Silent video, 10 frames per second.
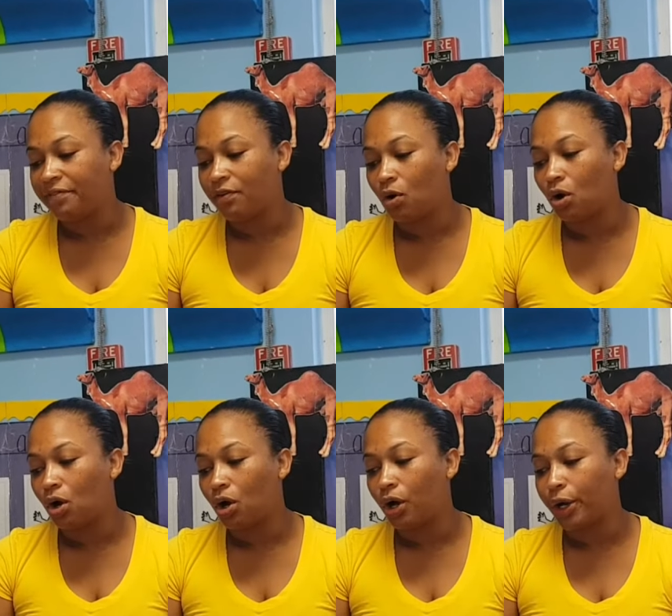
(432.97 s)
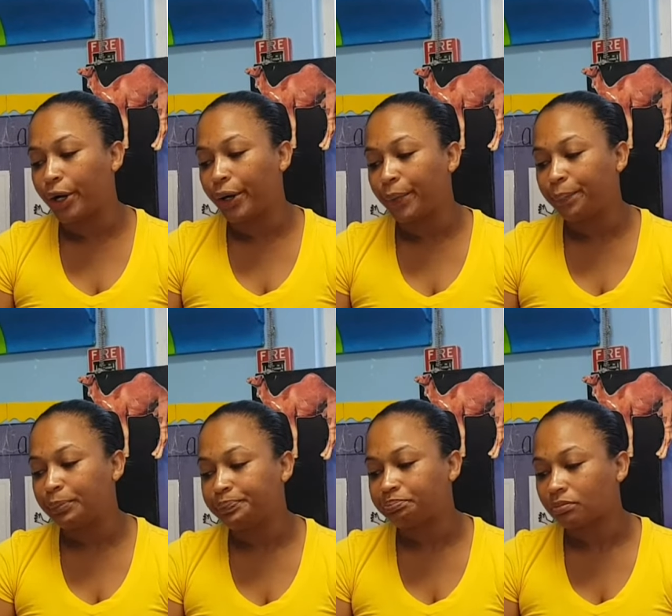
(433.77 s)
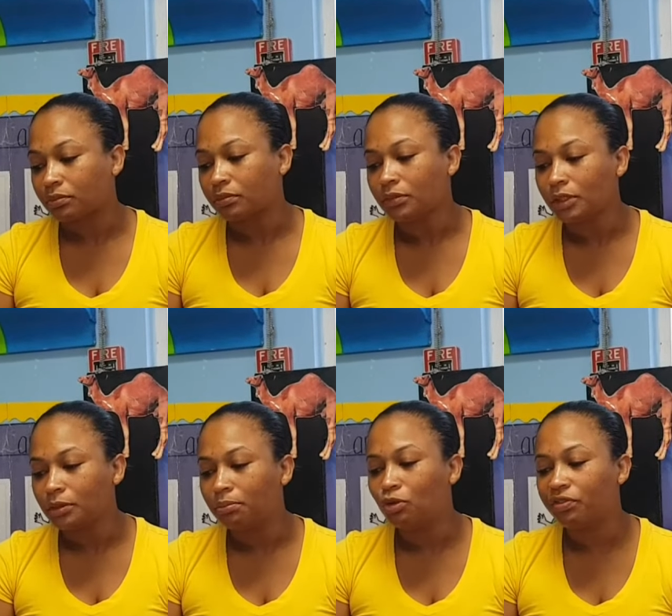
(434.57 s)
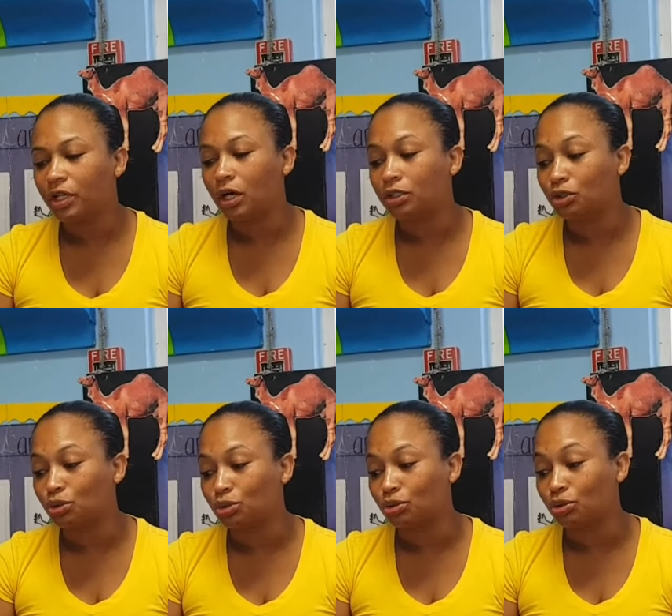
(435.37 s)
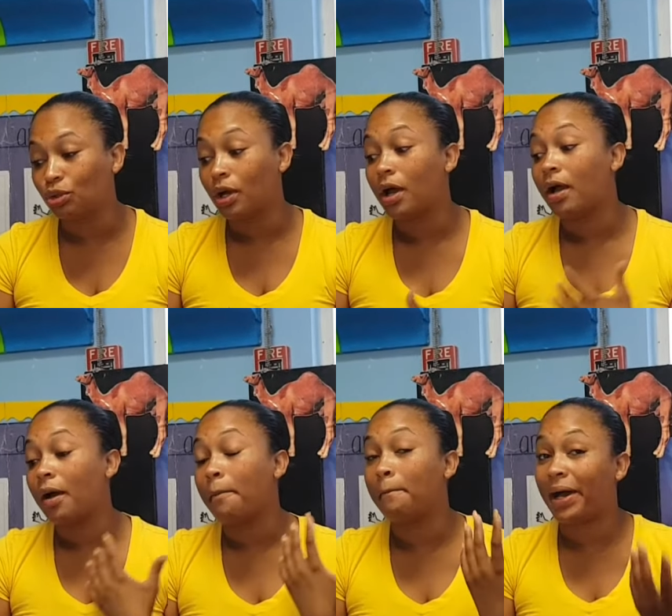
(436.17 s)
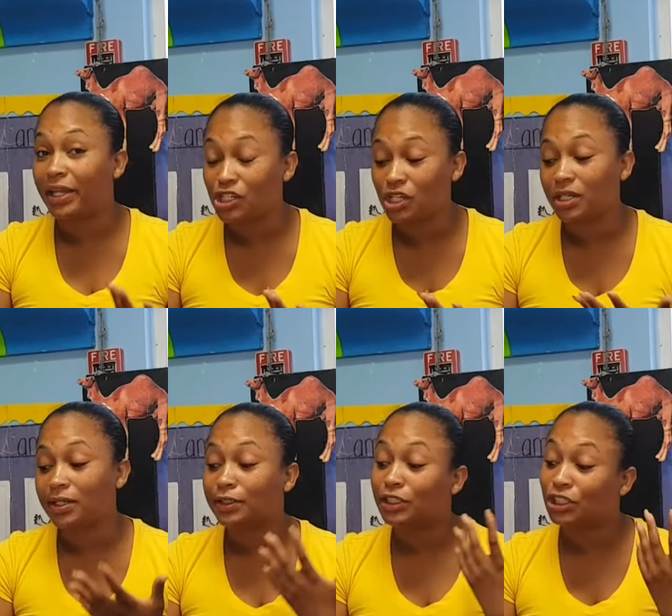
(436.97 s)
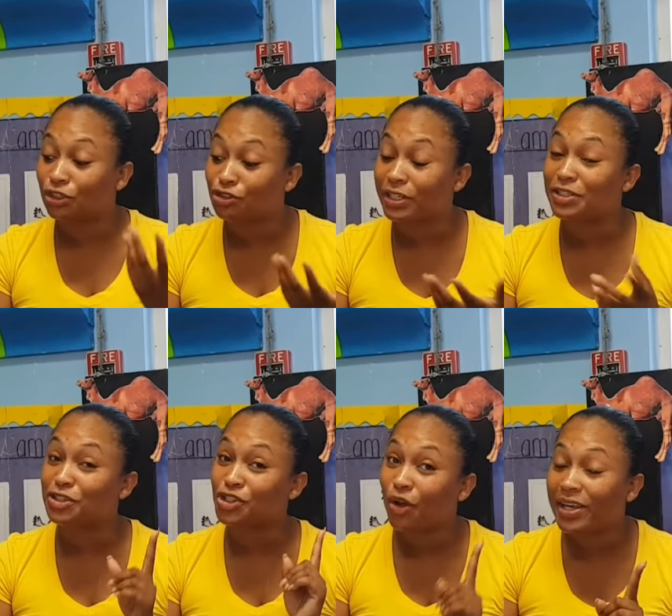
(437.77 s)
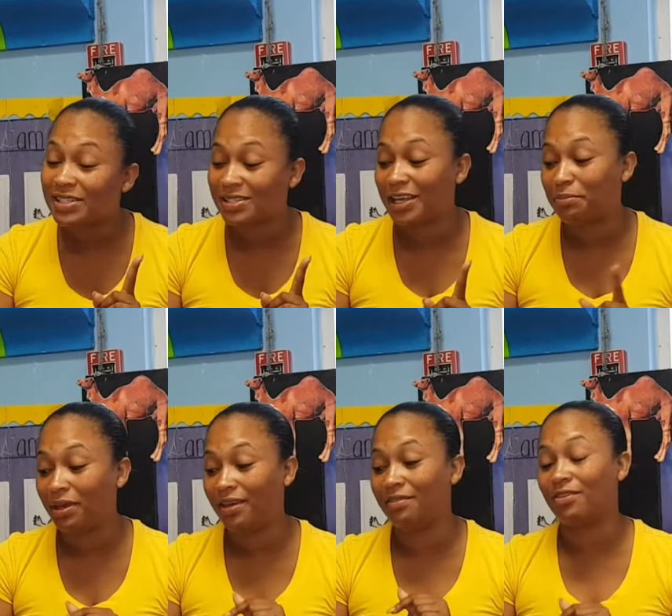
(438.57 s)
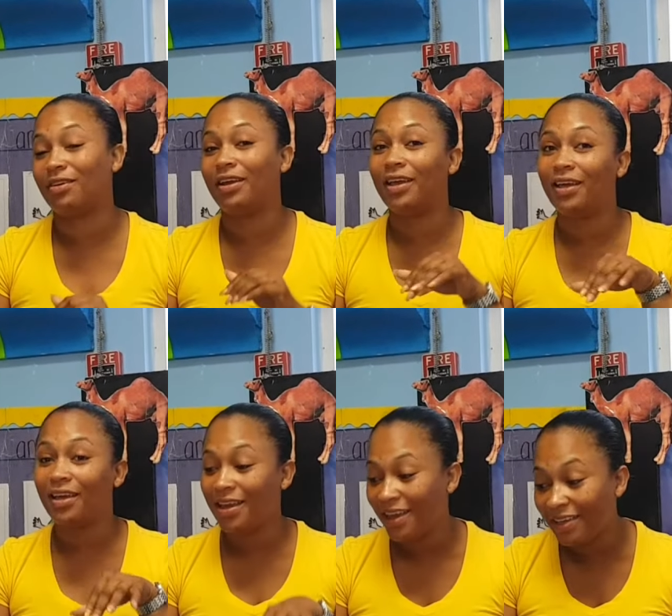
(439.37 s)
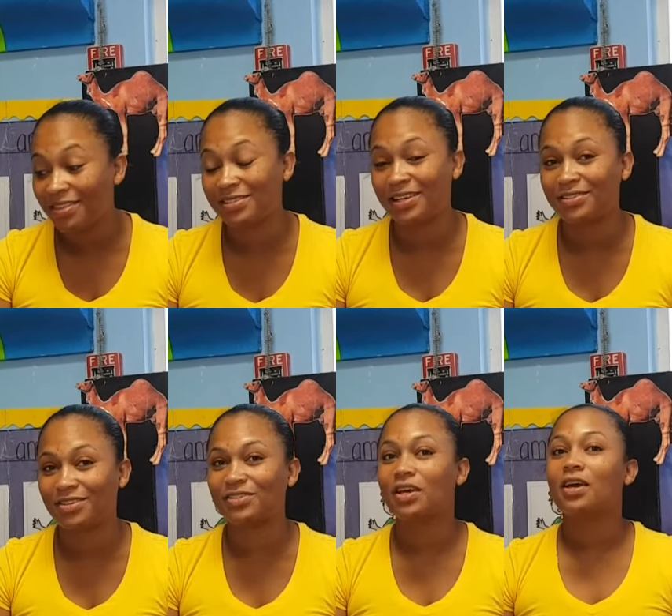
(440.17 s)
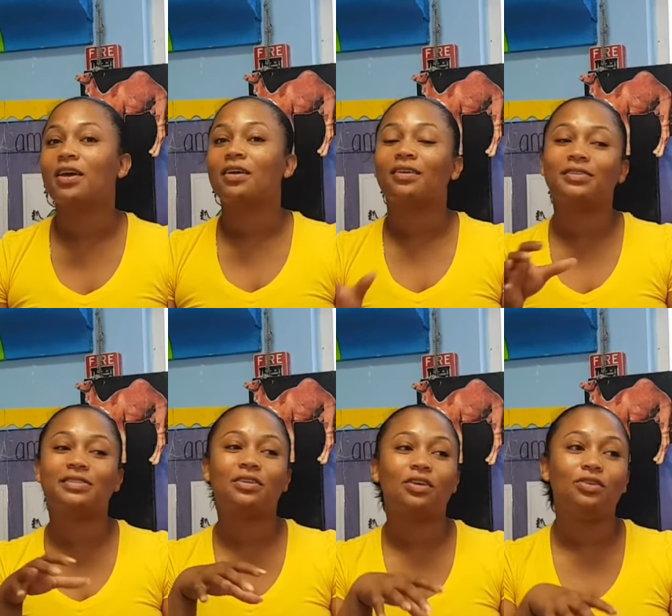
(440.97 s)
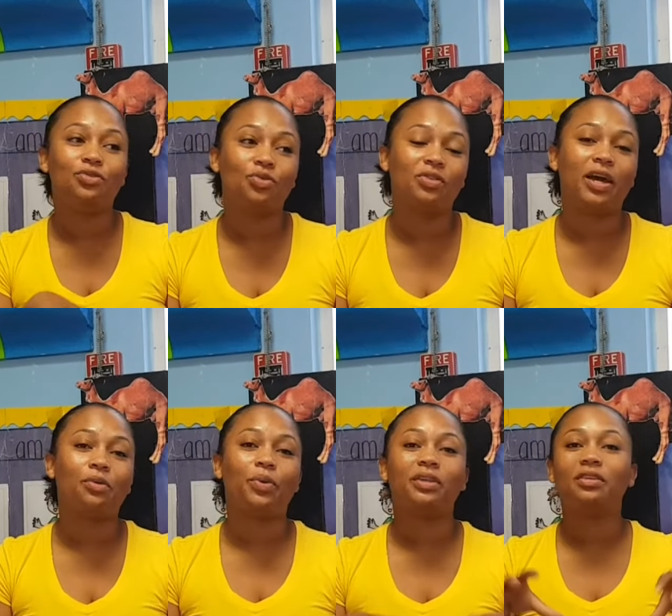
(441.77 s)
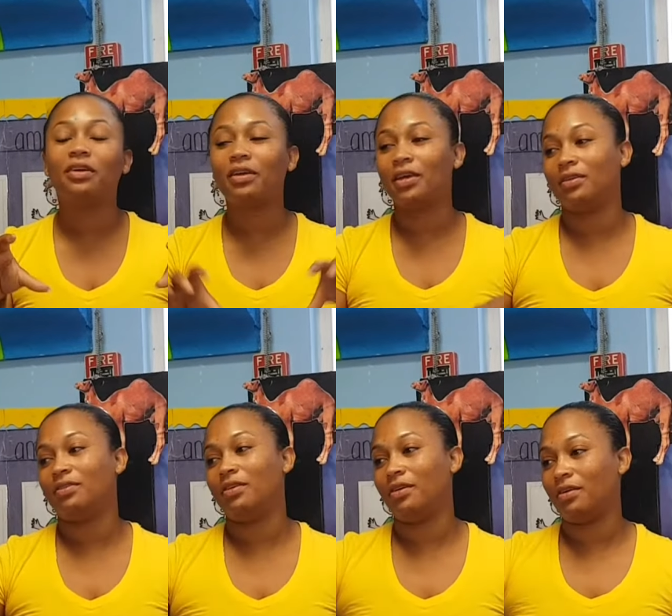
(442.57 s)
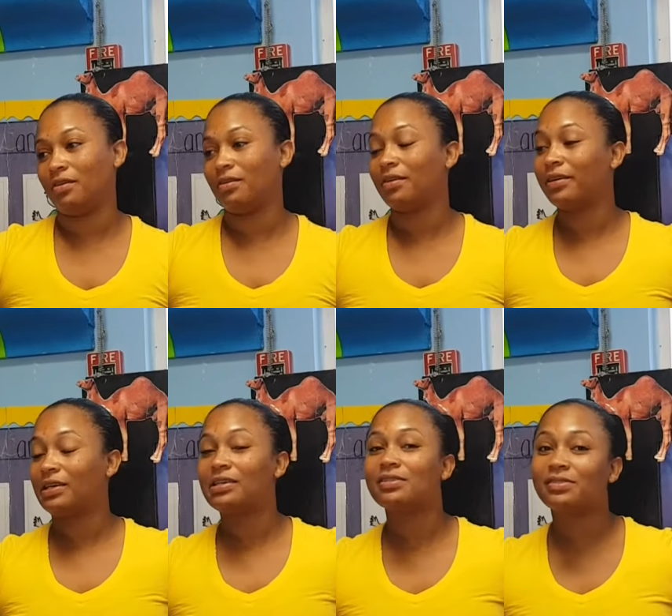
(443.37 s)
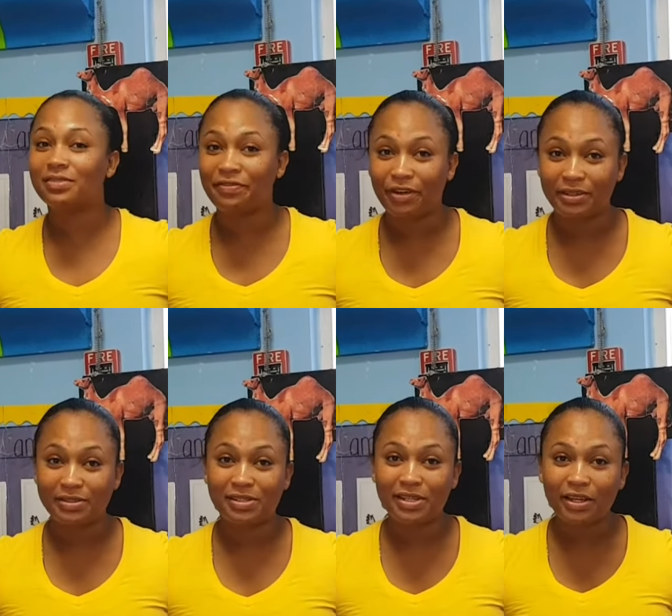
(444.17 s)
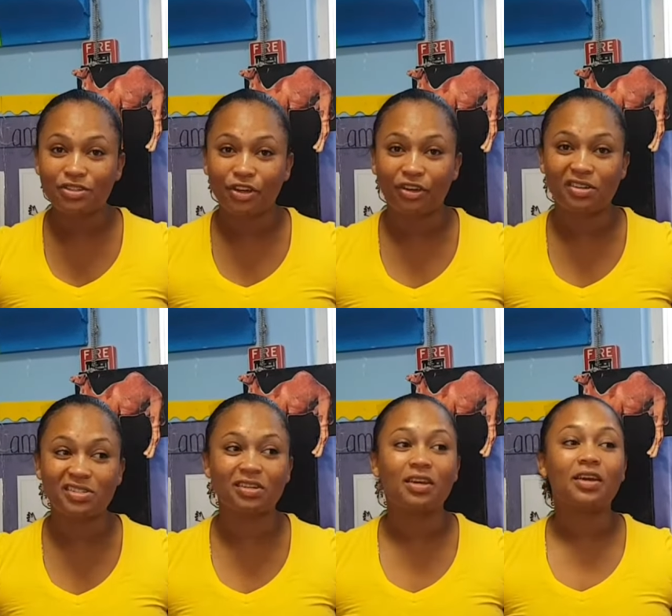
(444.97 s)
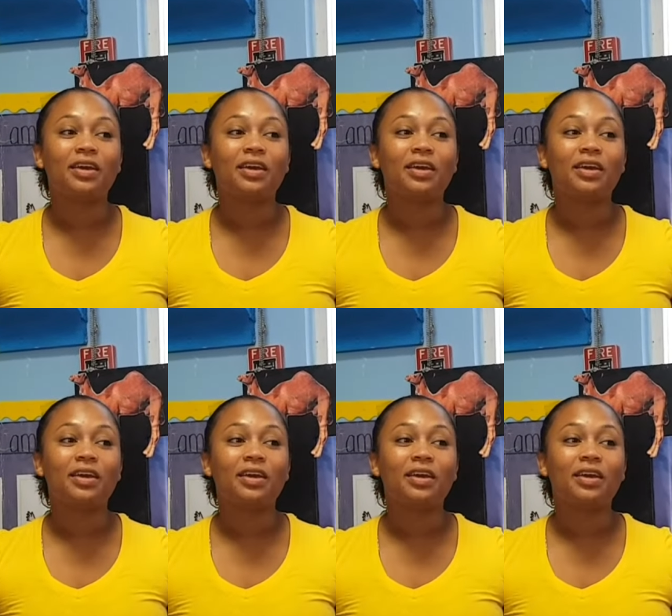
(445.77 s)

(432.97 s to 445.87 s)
For moving on to managing children's choices and behavior in the centers, because you know that when they're in their different centers,